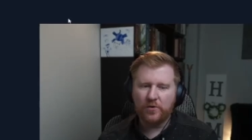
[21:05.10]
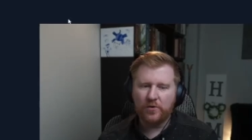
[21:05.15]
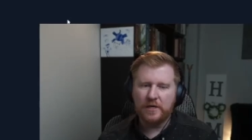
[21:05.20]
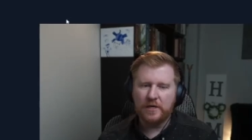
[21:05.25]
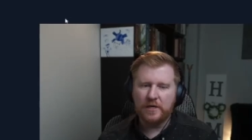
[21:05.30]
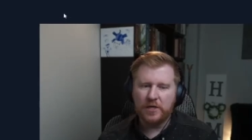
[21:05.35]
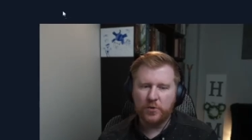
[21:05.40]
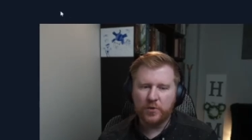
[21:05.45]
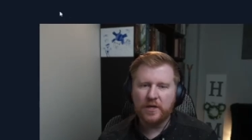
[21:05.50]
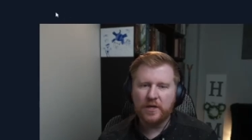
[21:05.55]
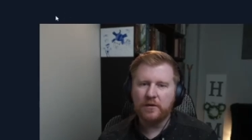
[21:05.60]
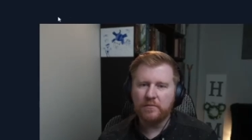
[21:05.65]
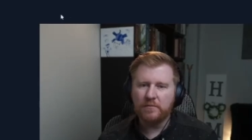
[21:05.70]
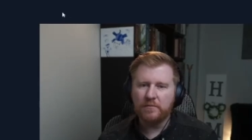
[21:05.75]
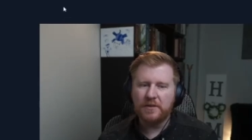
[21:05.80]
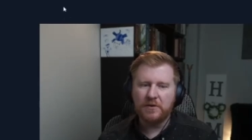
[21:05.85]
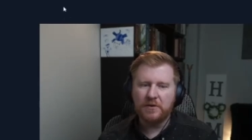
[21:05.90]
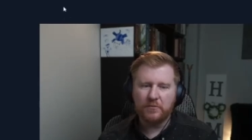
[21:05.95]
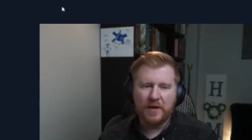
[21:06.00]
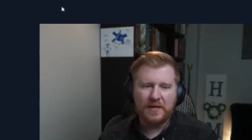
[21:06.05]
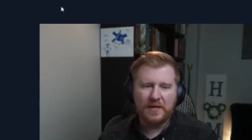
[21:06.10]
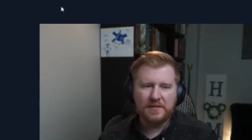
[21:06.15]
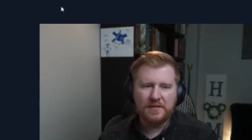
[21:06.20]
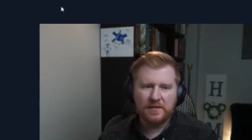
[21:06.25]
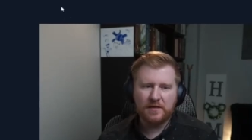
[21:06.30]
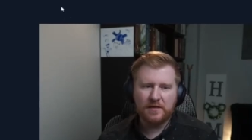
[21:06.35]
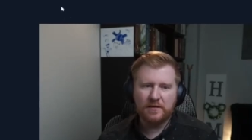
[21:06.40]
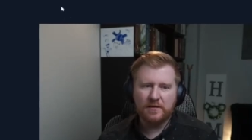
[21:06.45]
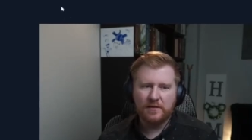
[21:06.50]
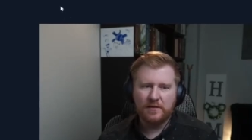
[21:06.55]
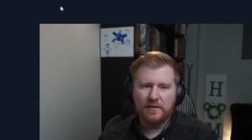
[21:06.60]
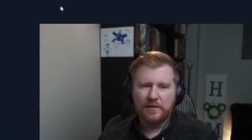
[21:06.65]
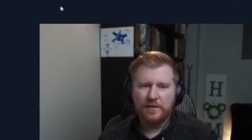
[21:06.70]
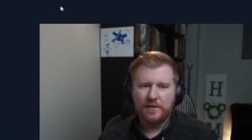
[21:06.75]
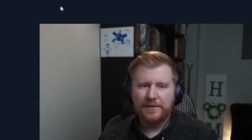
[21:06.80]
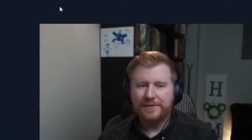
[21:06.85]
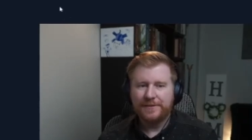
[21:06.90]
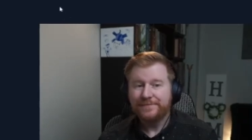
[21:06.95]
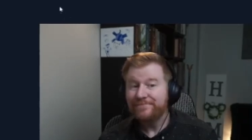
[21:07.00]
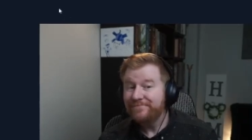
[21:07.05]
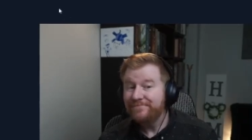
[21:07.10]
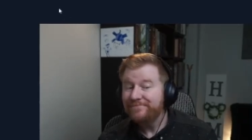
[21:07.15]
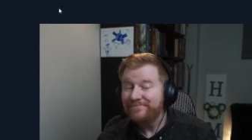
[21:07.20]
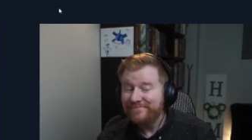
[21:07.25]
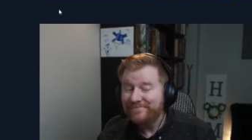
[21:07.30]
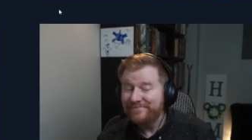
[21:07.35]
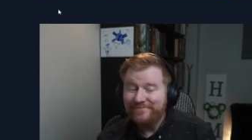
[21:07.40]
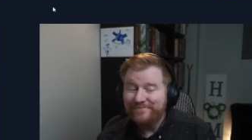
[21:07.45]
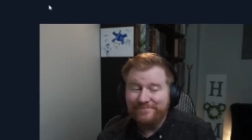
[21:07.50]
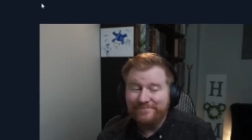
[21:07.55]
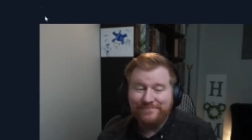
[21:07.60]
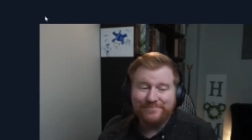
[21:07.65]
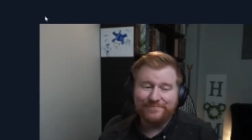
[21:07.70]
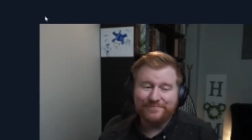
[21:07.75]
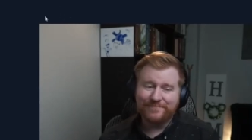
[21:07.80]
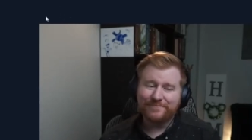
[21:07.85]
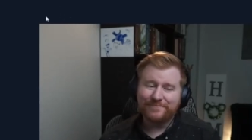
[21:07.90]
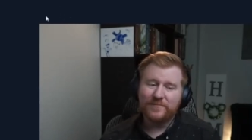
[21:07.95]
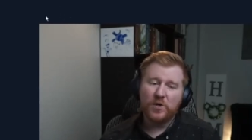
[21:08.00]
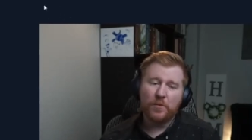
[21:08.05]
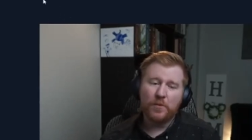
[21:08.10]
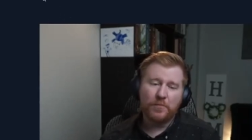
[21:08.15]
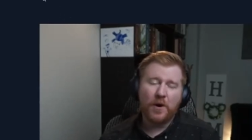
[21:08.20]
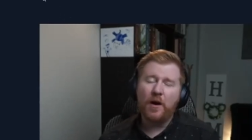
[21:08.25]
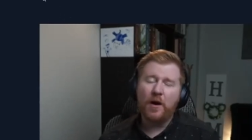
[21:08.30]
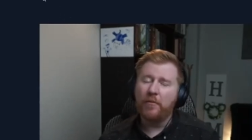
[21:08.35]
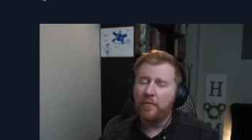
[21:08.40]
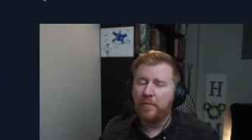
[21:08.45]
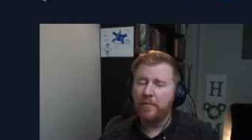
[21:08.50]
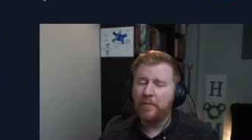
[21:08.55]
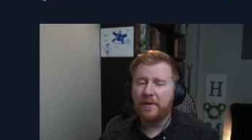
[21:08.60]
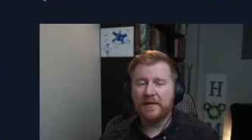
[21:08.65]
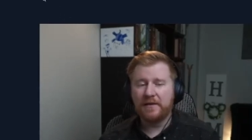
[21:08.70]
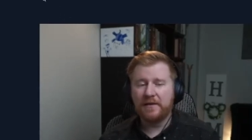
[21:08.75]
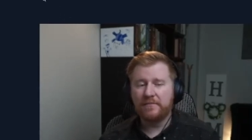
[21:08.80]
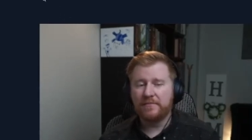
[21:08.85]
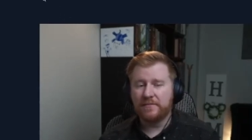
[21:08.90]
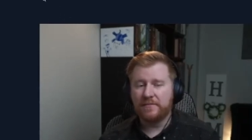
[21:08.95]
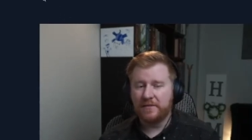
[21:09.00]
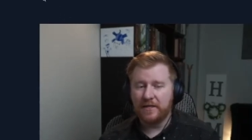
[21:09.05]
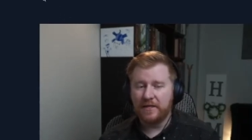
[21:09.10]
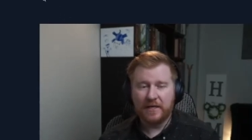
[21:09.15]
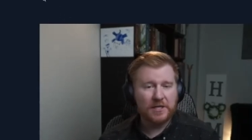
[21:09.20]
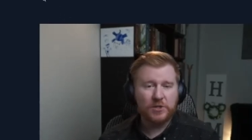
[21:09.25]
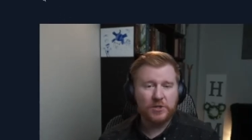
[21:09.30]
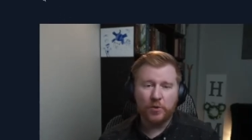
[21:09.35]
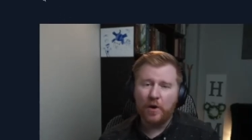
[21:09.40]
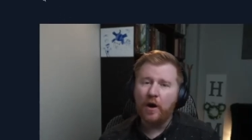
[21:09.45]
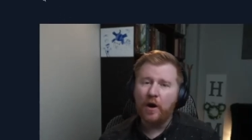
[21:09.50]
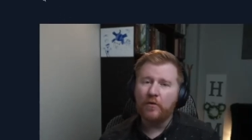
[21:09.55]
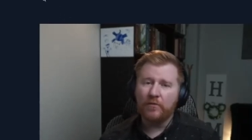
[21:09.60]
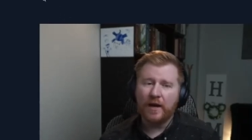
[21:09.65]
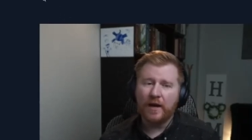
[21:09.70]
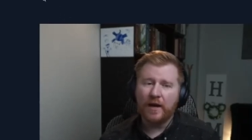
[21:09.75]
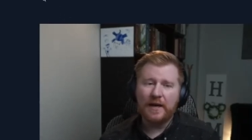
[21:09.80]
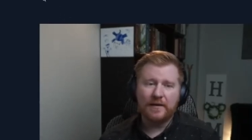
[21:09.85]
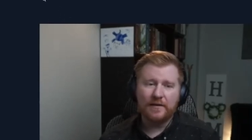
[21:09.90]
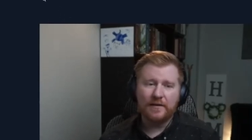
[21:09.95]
can be racing, you're probably going to do all right.